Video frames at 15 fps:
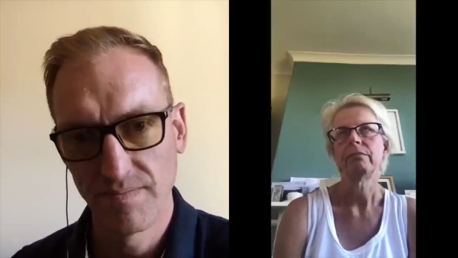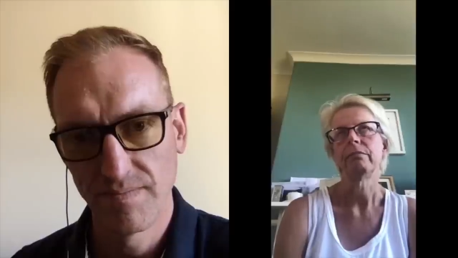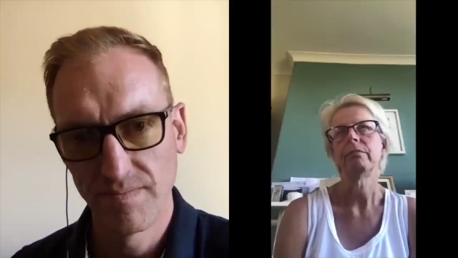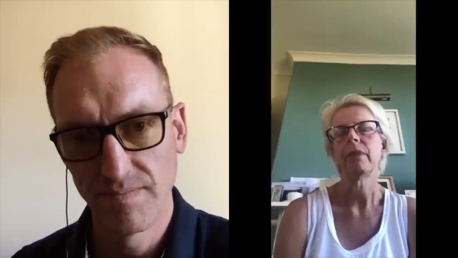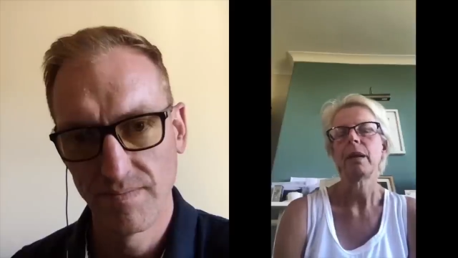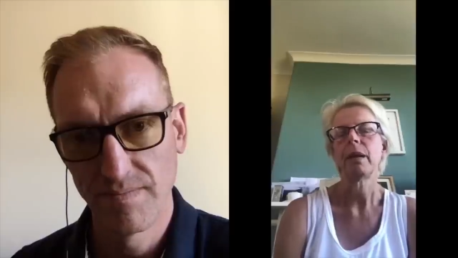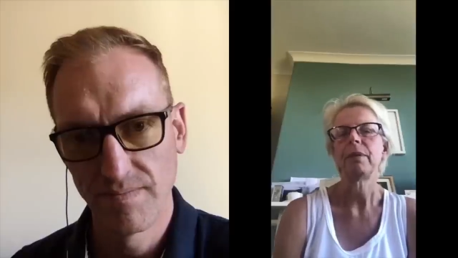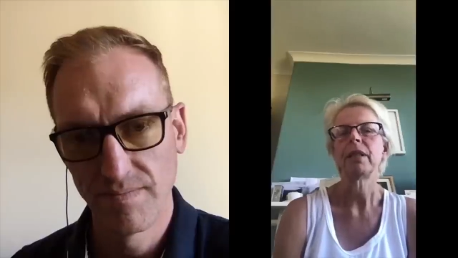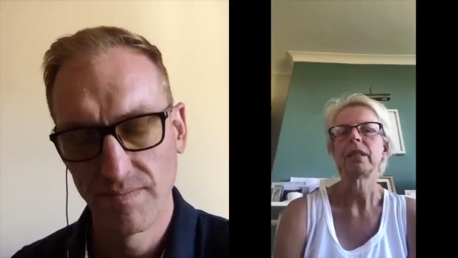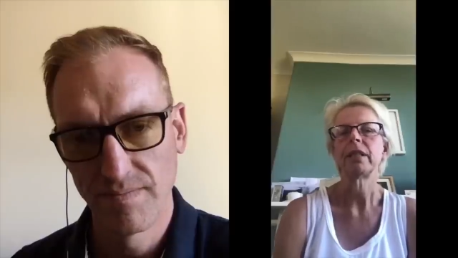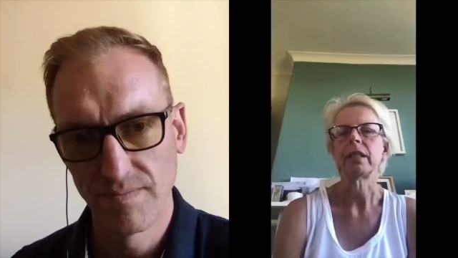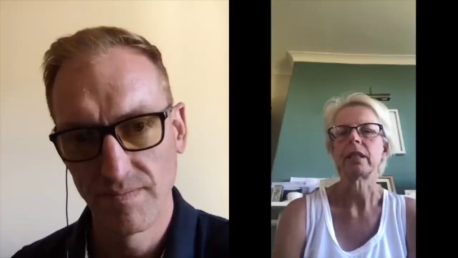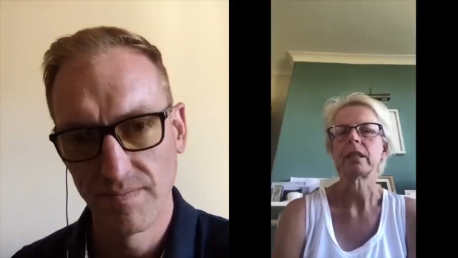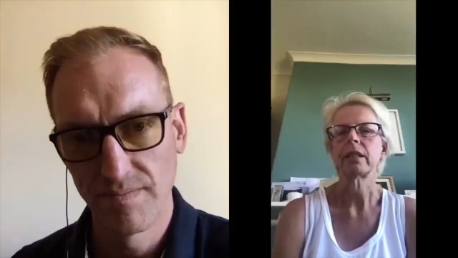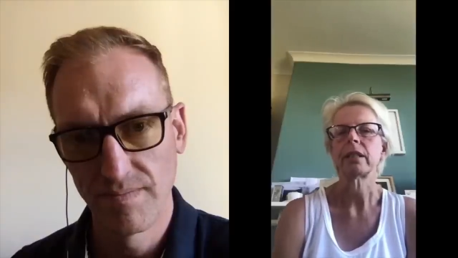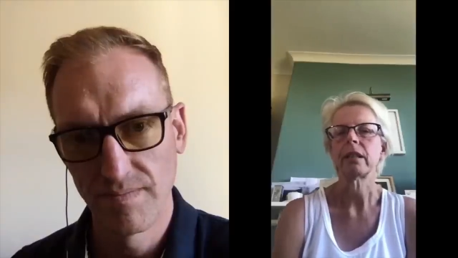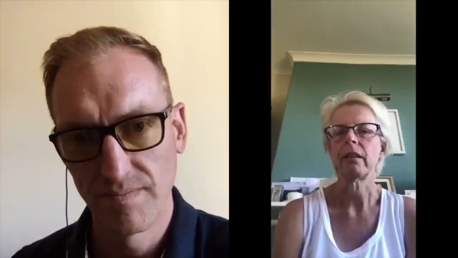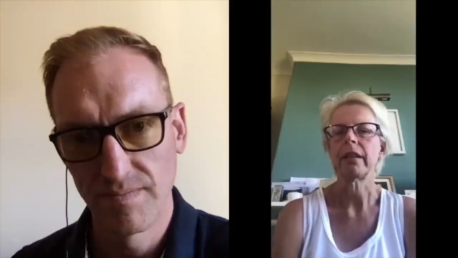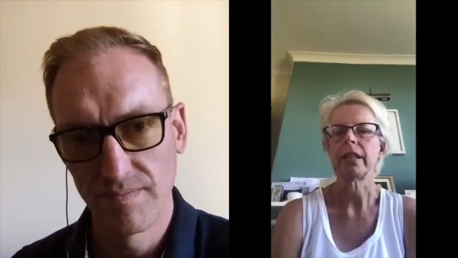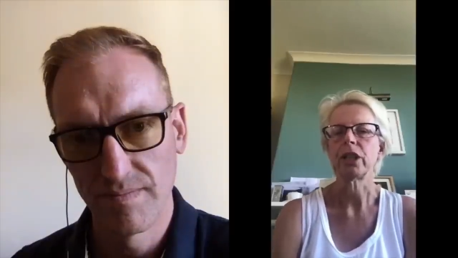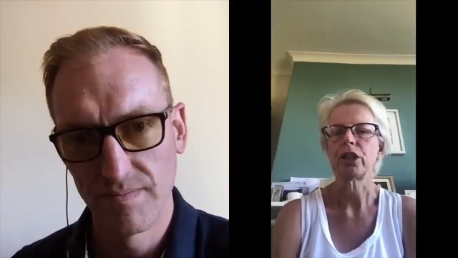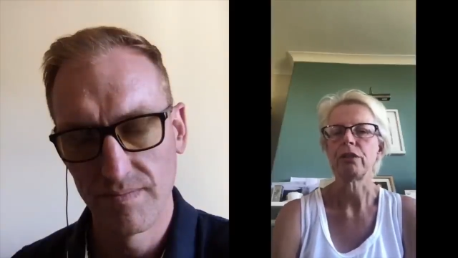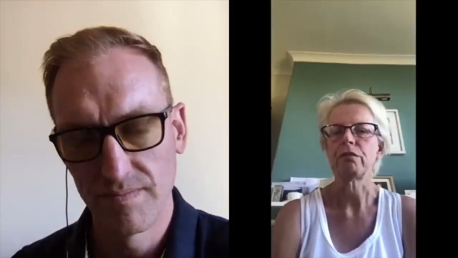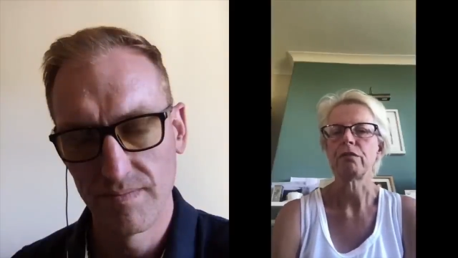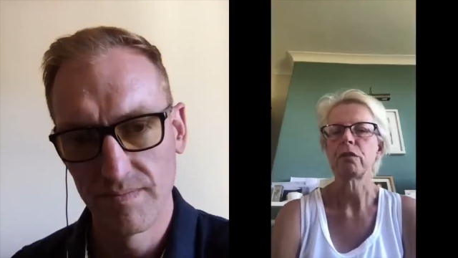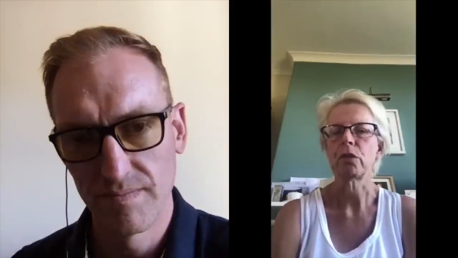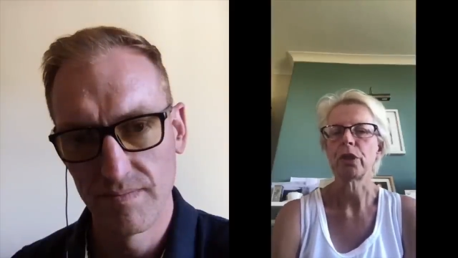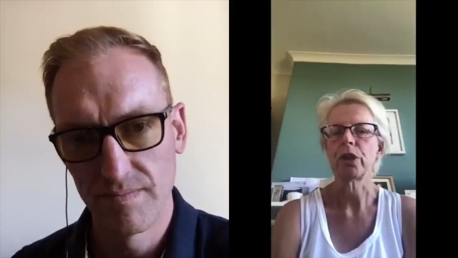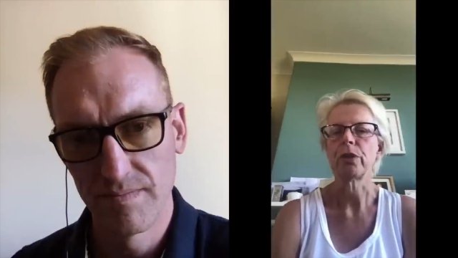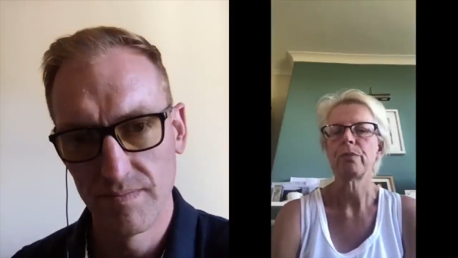Speaker 1: maybe this is a slight issue
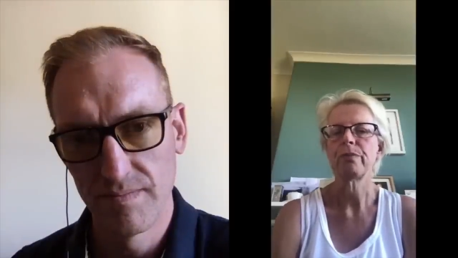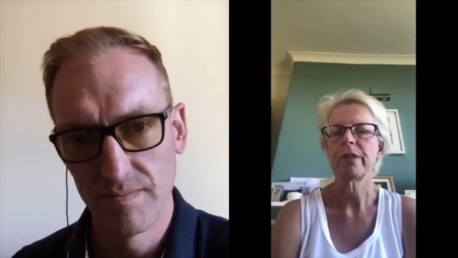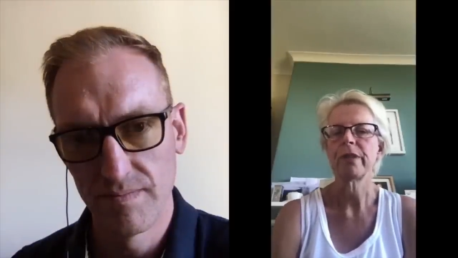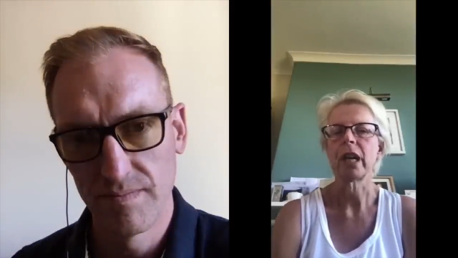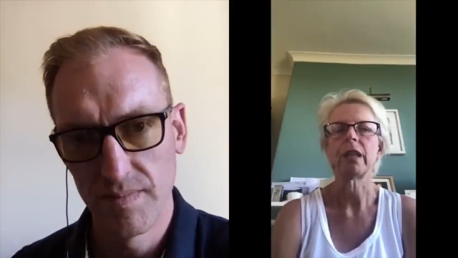for you.